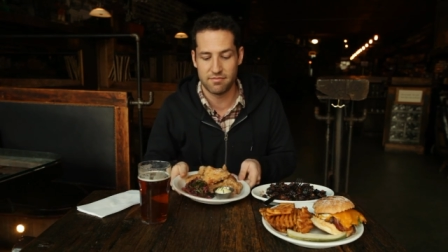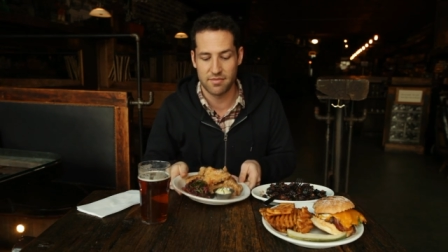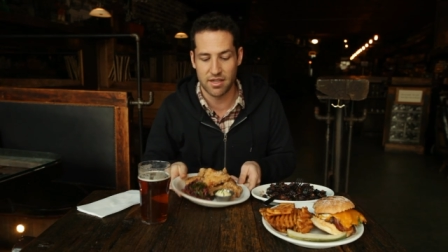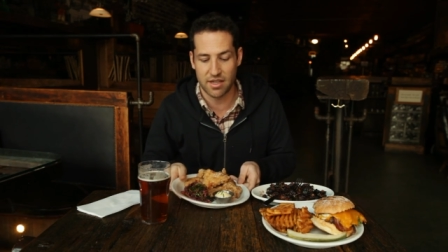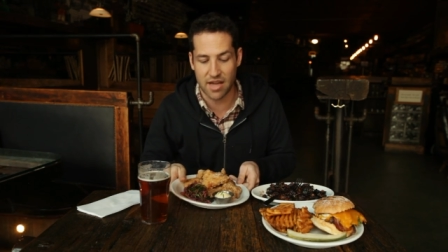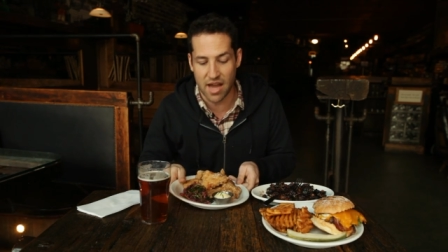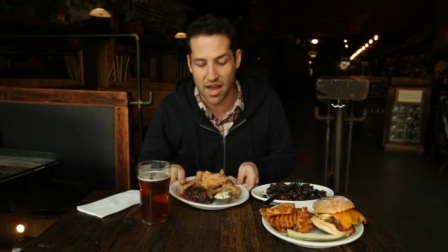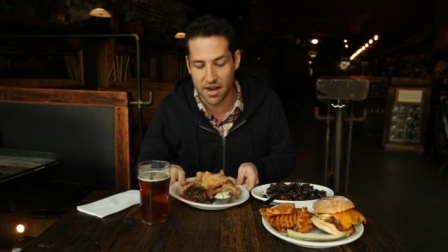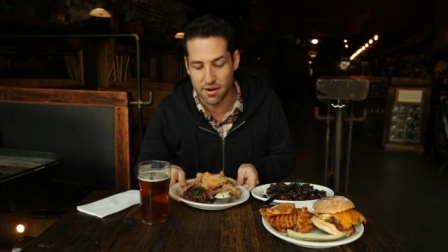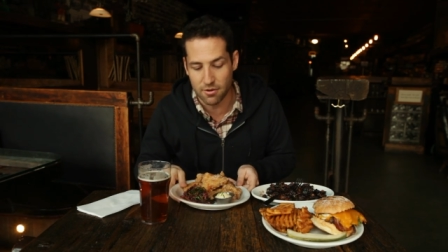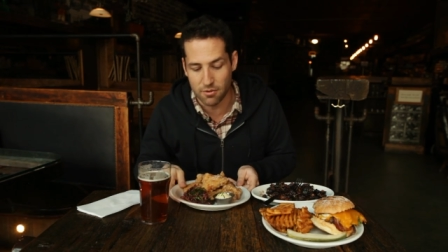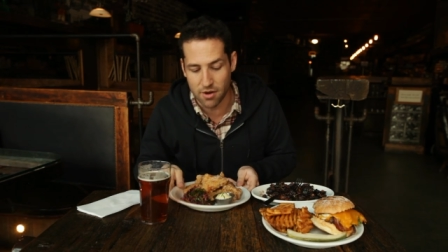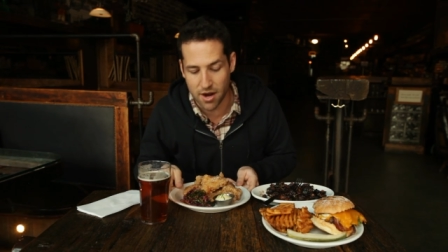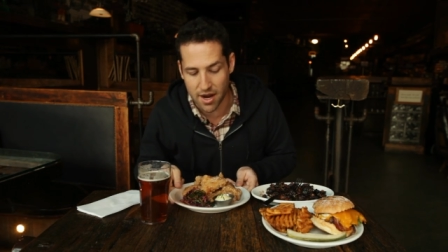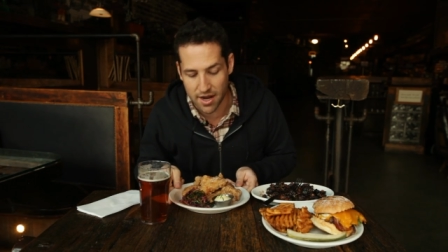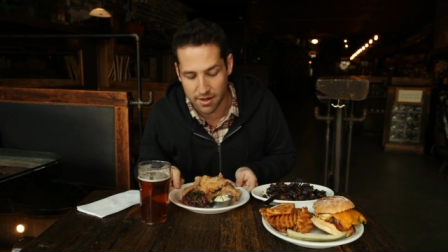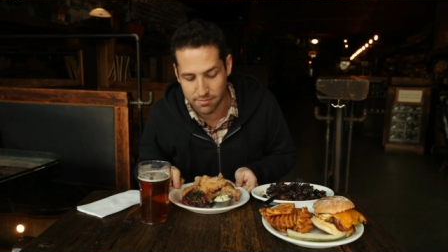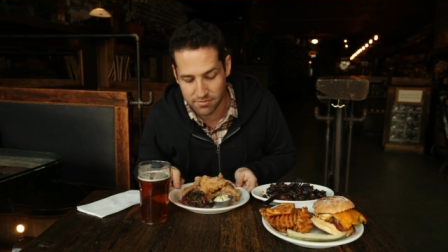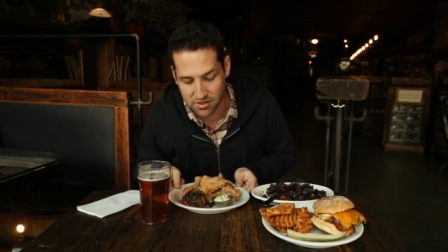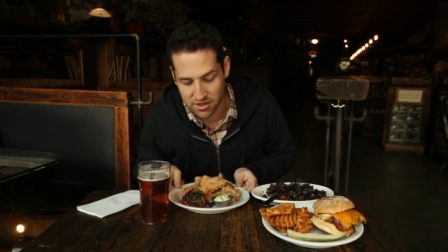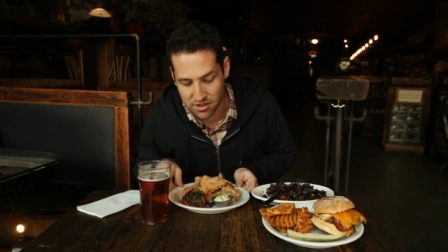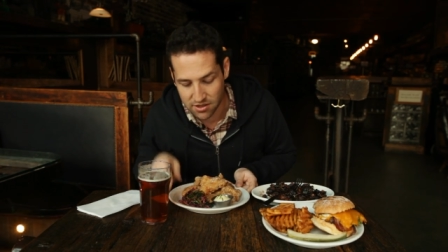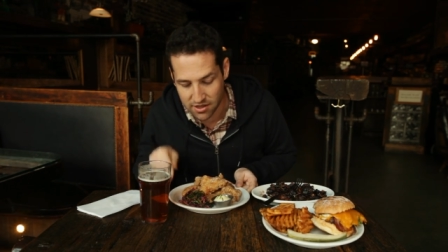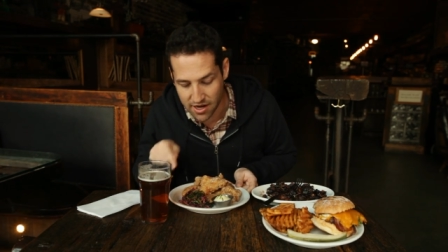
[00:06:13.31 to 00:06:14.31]
Kind of
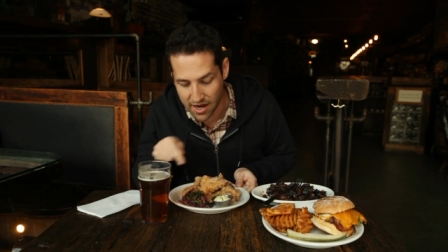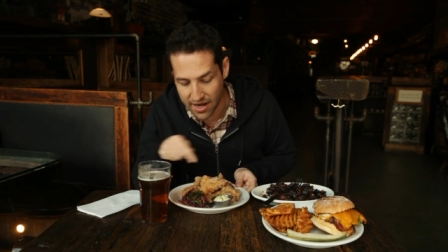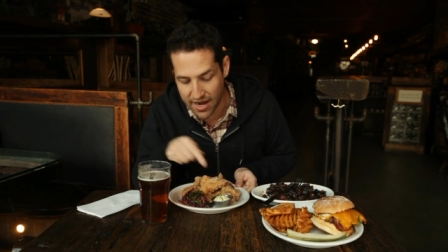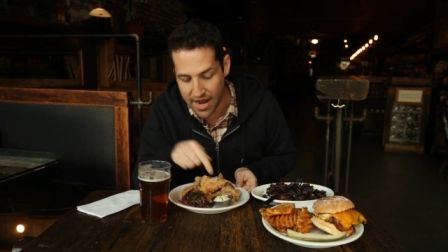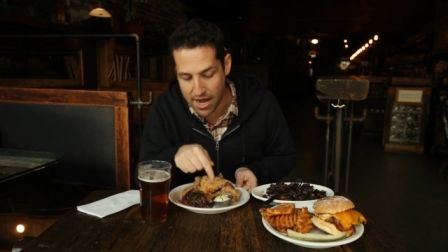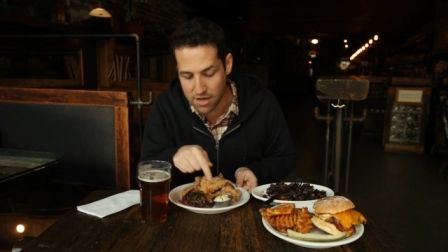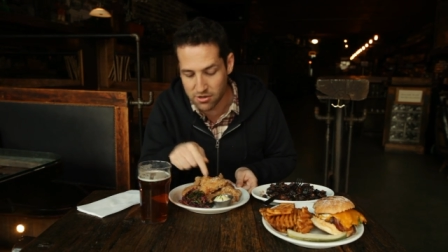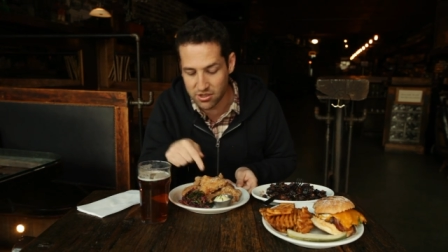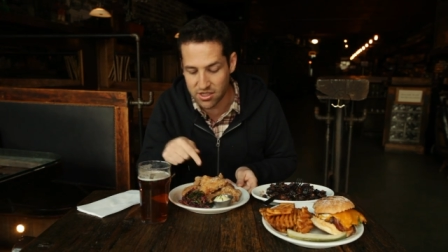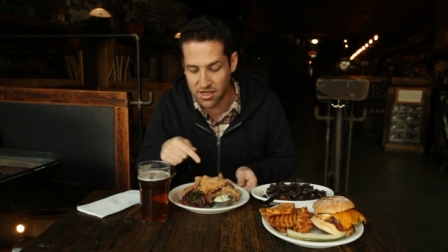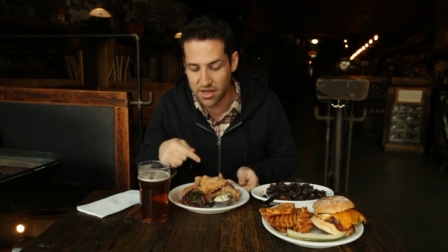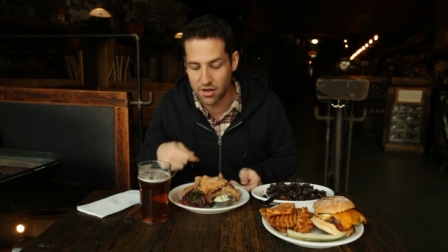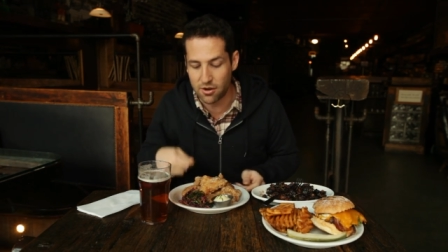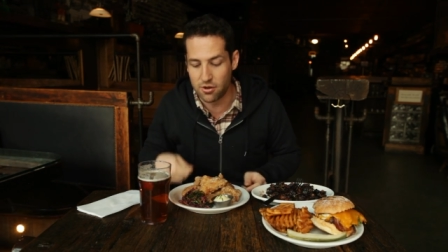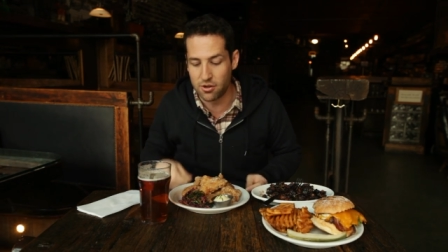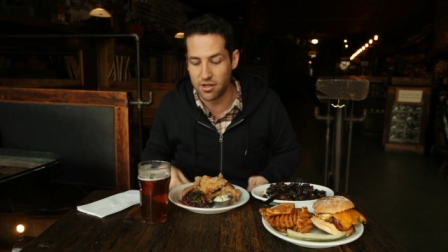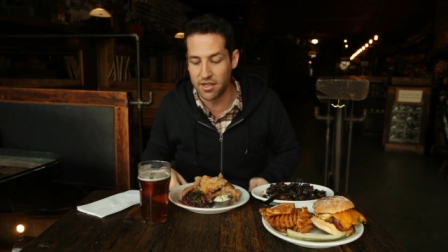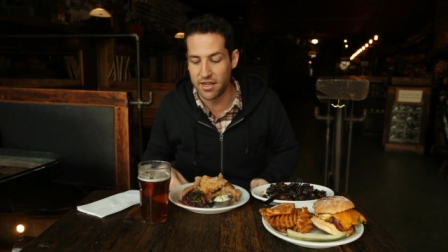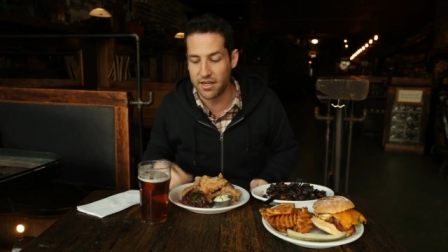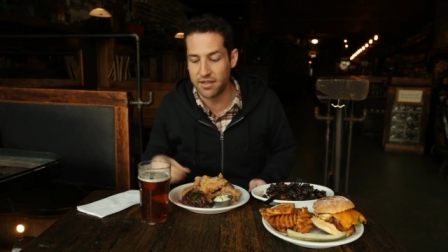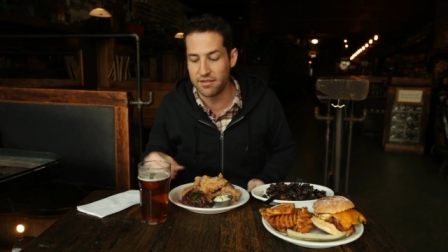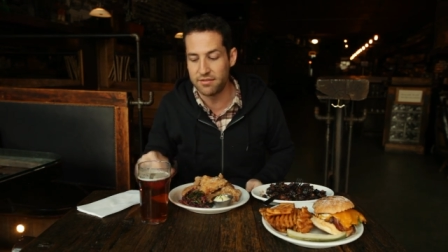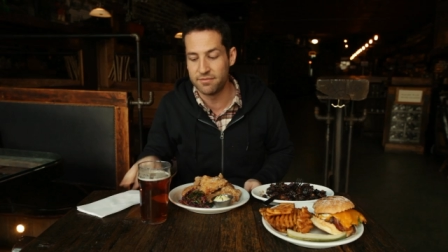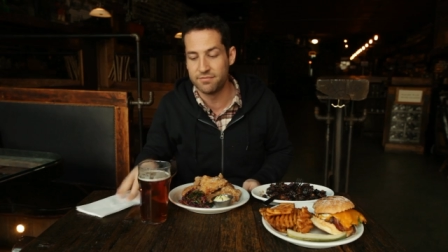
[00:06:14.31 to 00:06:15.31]
rhymes. You got house
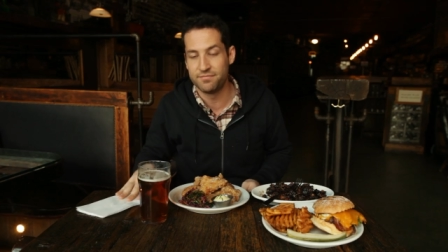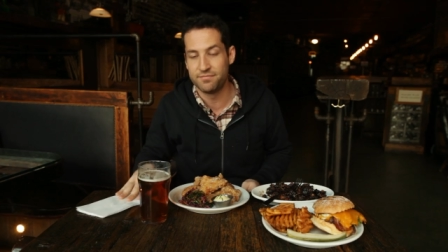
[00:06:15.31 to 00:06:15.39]
aioli.